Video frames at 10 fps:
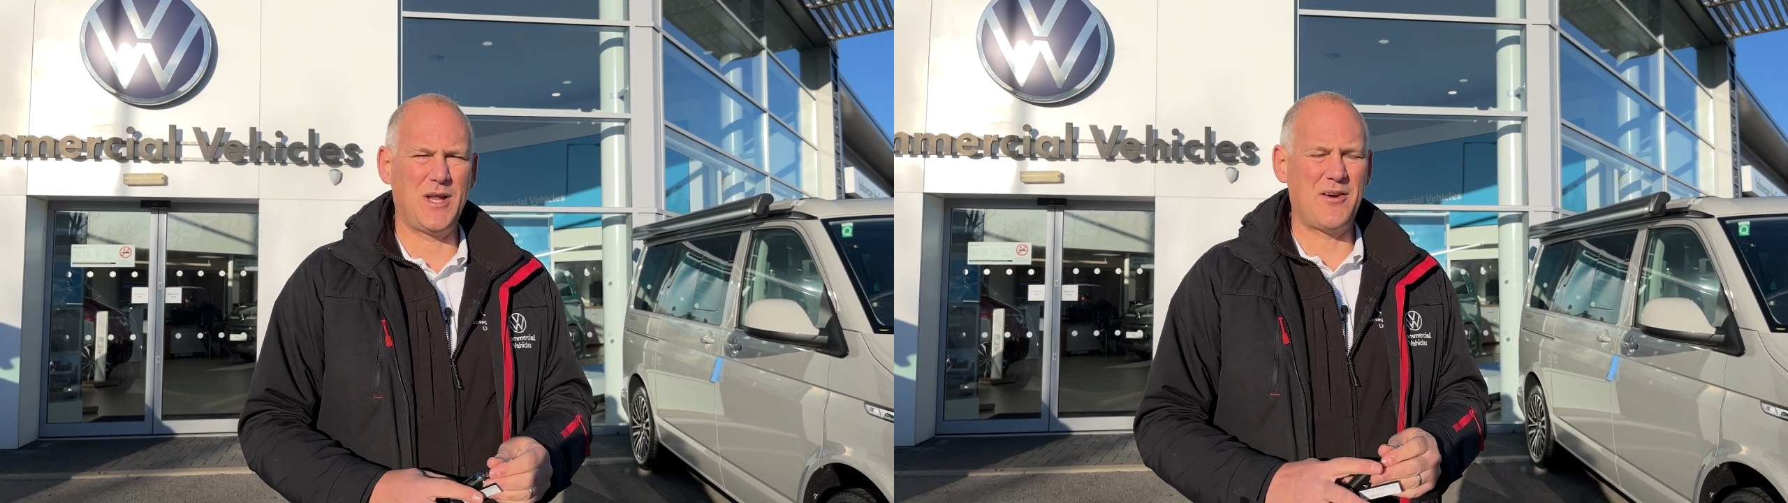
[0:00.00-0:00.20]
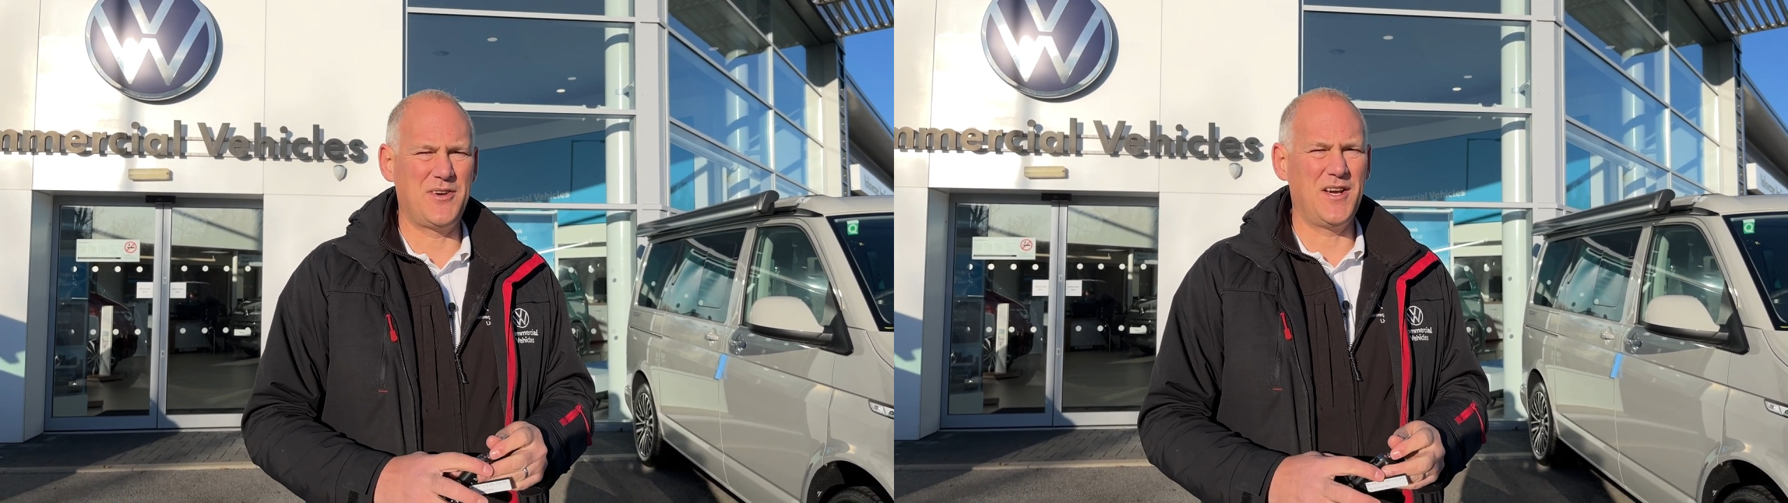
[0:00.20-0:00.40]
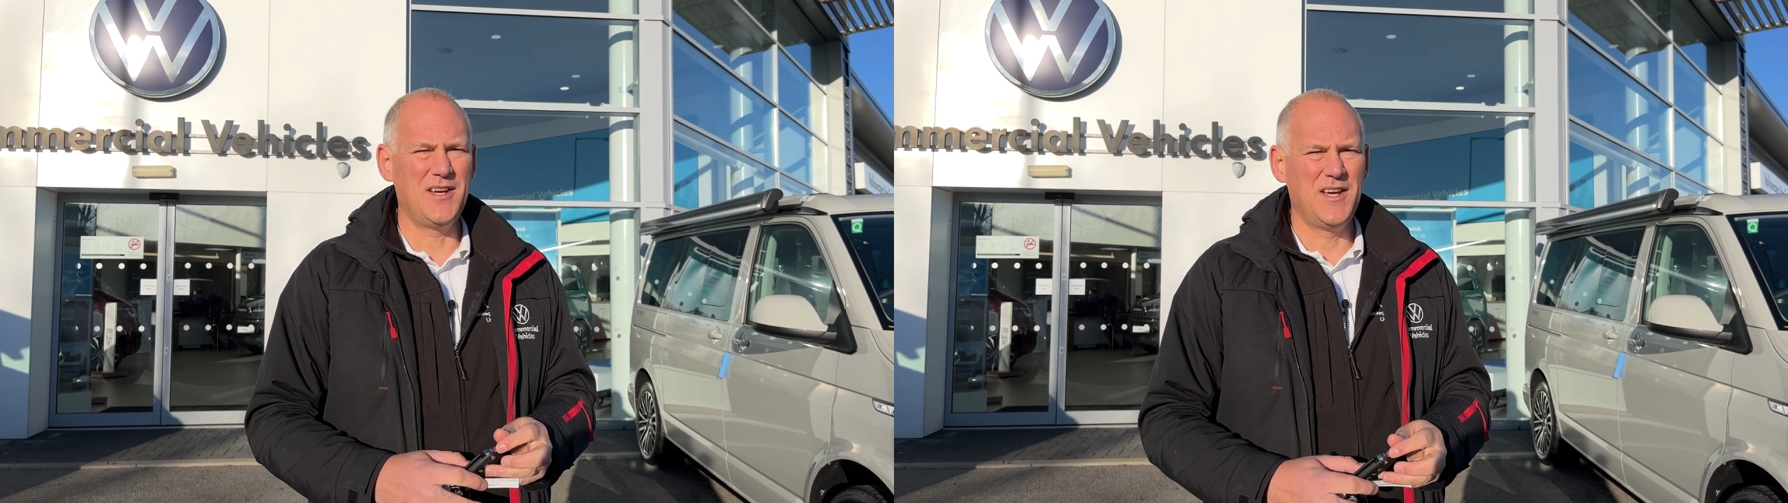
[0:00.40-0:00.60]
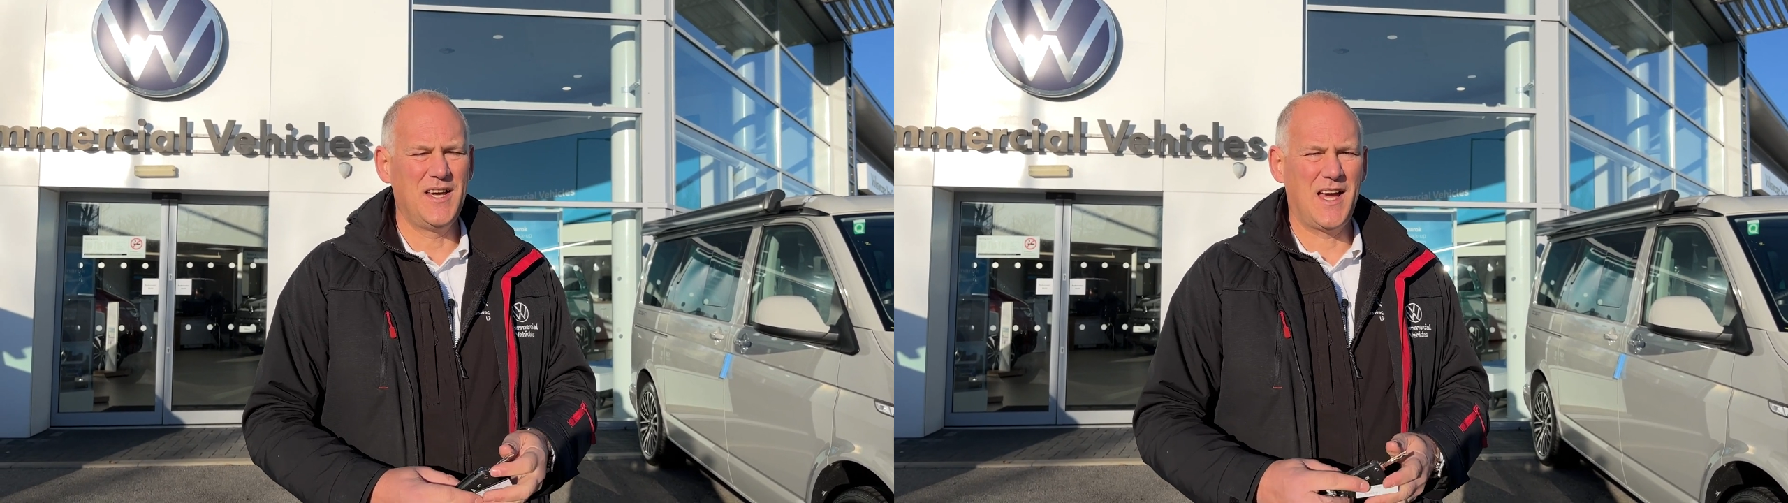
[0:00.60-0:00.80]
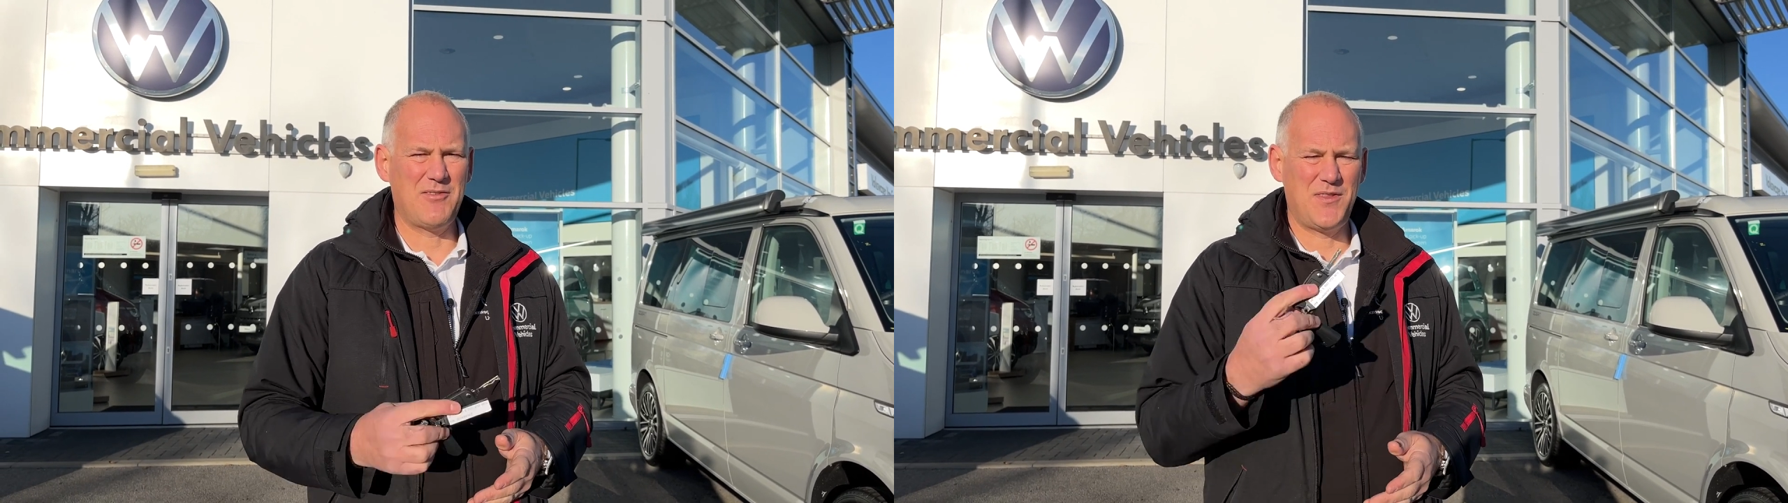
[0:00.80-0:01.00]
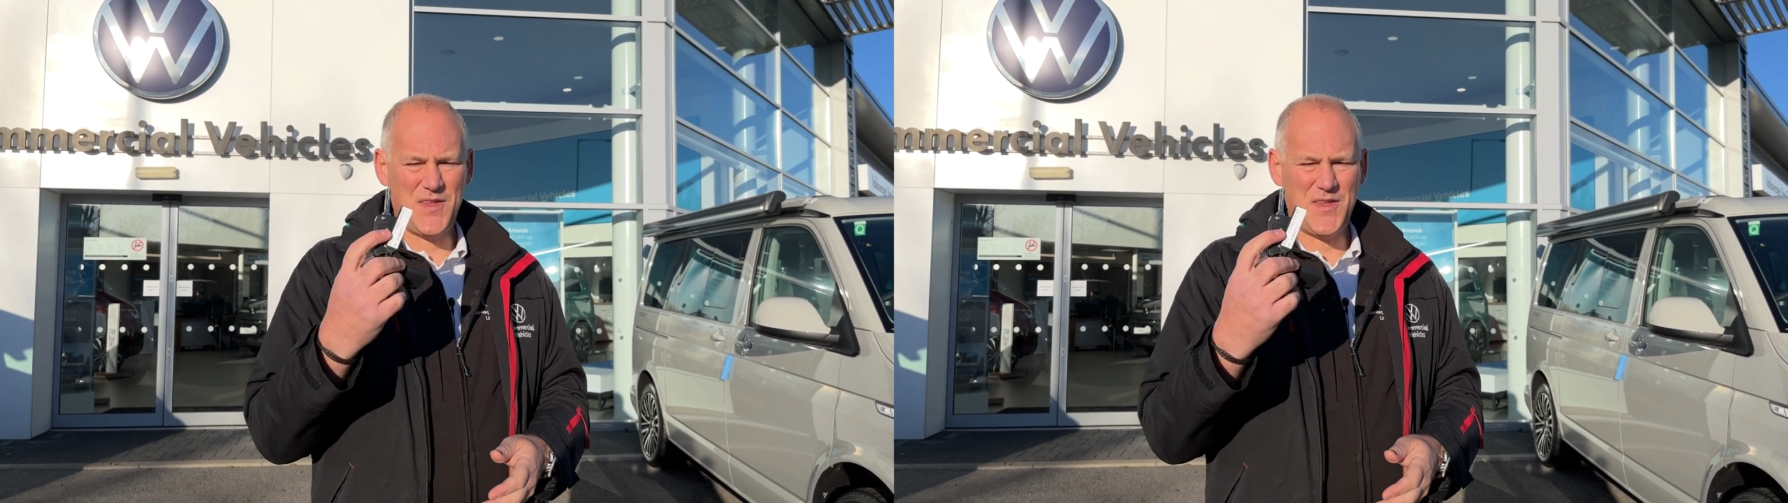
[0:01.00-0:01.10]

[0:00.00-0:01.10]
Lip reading: having